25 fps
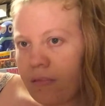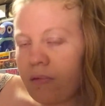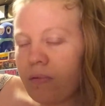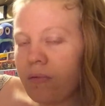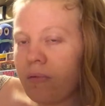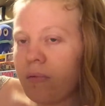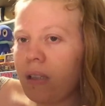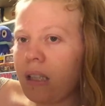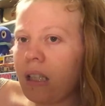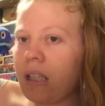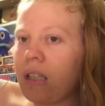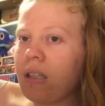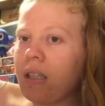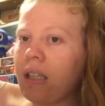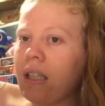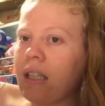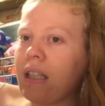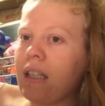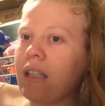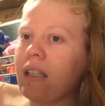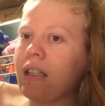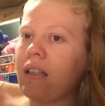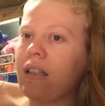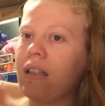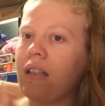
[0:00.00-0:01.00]
you're looking
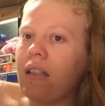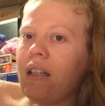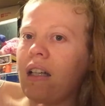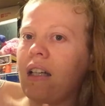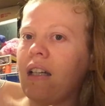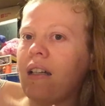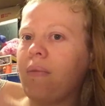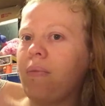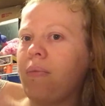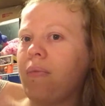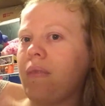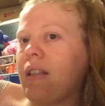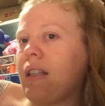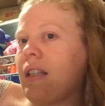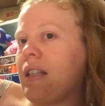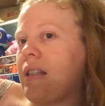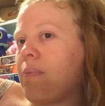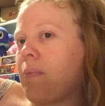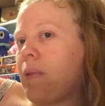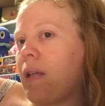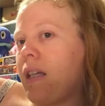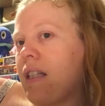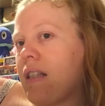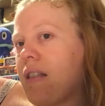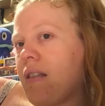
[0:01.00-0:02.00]
at this
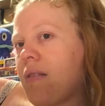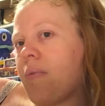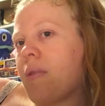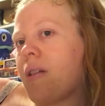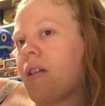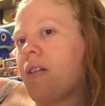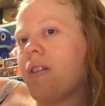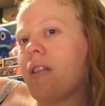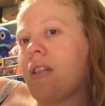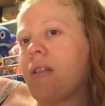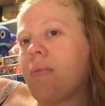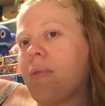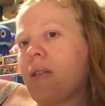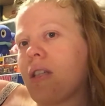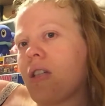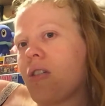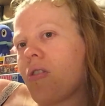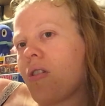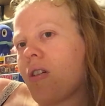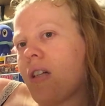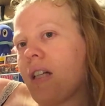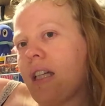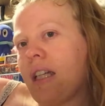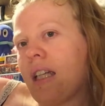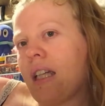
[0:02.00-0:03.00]
place I'm going to be
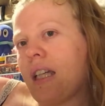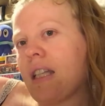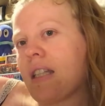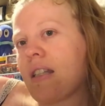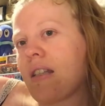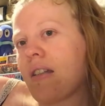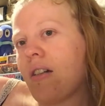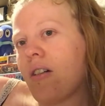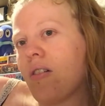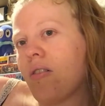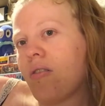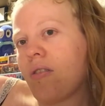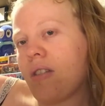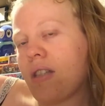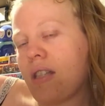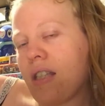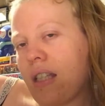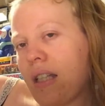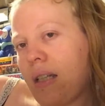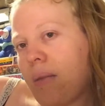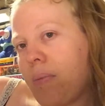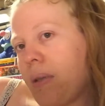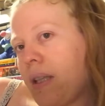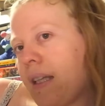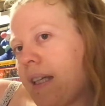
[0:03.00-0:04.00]
trying is a
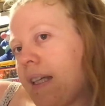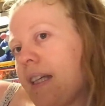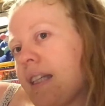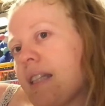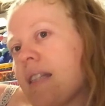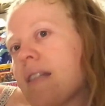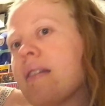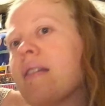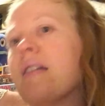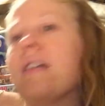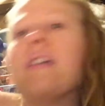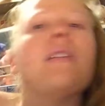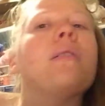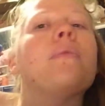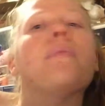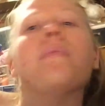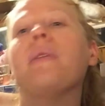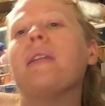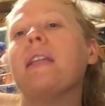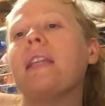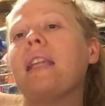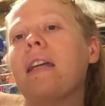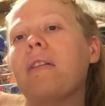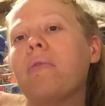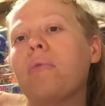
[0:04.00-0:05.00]
holistic place,
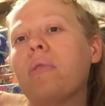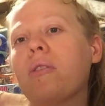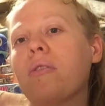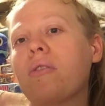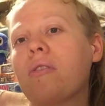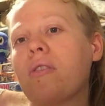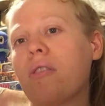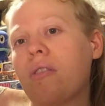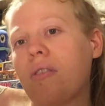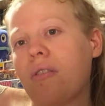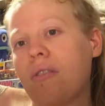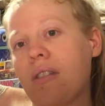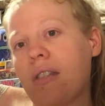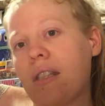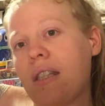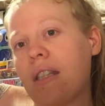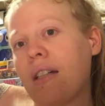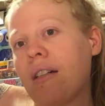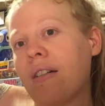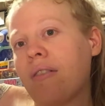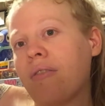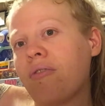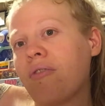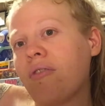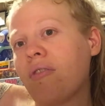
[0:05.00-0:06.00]
but they will do
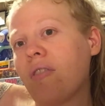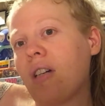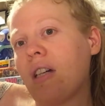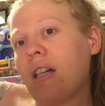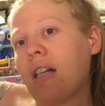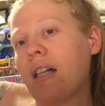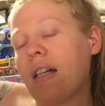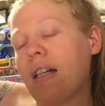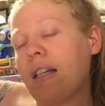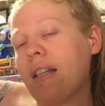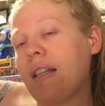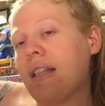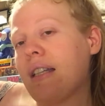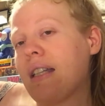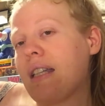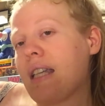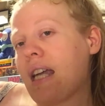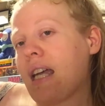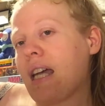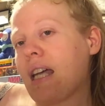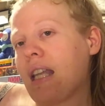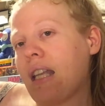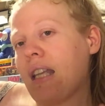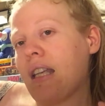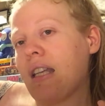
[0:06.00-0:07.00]
stuff
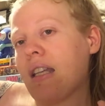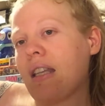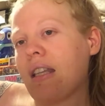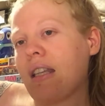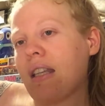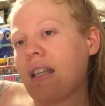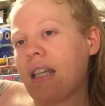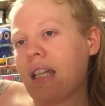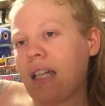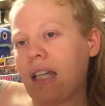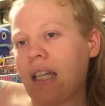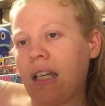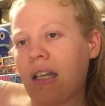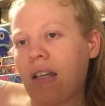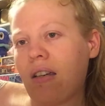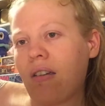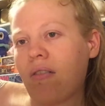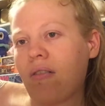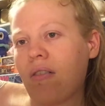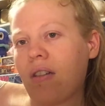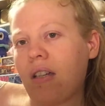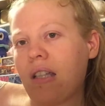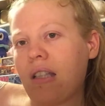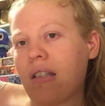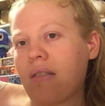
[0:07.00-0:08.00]
down
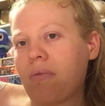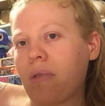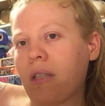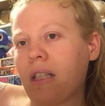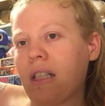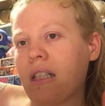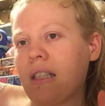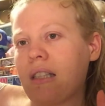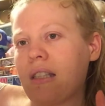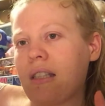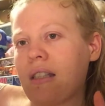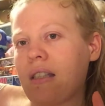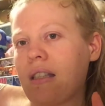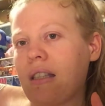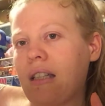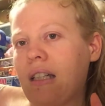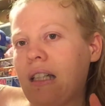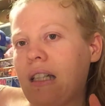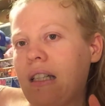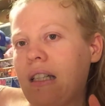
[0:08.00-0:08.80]
there as well as